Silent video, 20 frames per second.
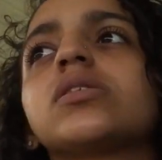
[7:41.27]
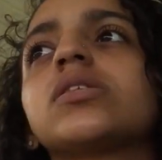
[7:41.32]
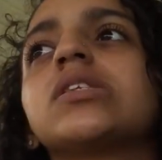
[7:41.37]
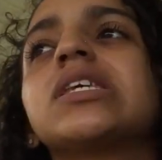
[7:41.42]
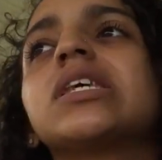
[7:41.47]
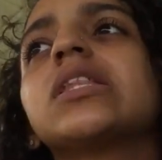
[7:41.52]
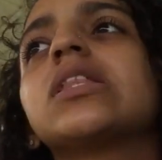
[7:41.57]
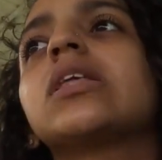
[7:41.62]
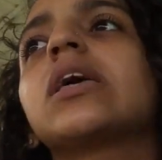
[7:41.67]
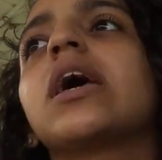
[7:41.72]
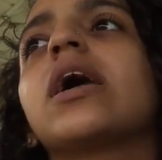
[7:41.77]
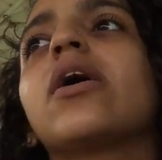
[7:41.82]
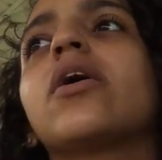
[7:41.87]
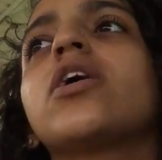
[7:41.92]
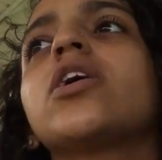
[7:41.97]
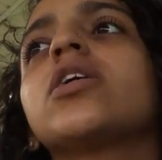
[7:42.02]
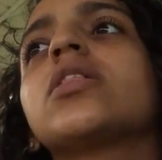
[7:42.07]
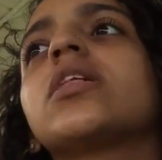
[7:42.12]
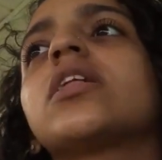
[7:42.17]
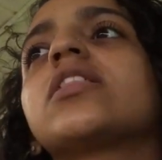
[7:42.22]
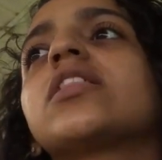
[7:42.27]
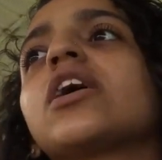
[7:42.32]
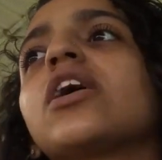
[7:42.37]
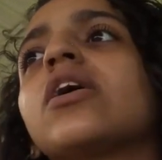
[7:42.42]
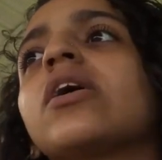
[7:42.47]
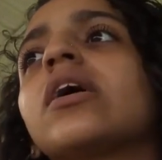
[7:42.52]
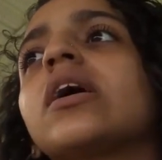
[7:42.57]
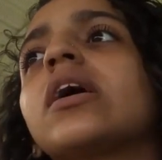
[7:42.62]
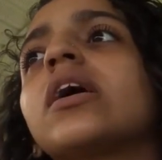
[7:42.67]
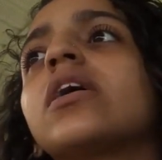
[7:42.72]
to the area that
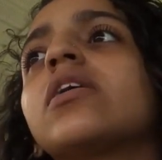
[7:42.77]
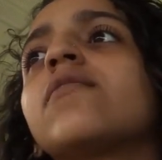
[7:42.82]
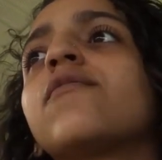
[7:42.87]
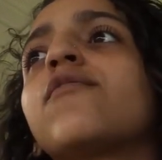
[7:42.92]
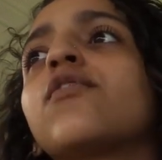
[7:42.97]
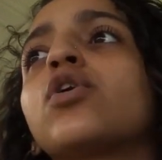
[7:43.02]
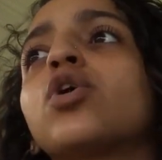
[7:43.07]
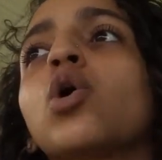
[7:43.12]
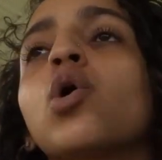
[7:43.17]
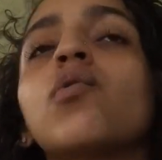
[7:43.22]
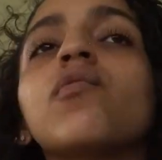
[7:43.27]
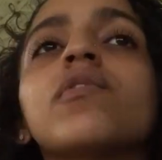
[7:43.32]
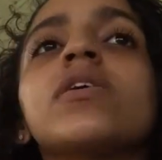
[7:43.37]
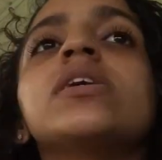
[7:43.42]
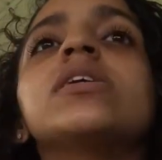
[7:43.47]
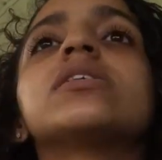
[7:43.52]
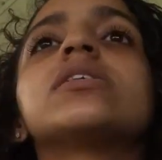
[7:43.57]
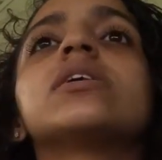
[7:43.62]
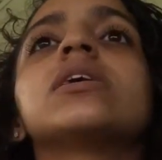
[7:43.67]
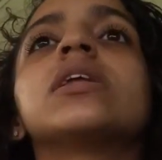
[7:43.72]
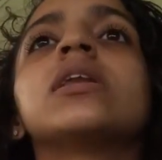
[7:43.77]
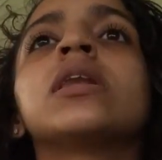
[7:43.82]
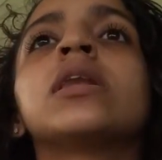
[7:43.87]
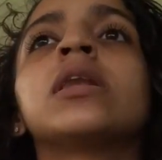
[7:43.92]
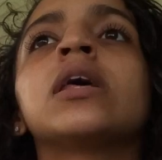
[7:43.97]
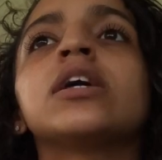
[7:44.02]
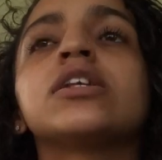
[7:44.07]
they're in for no reason.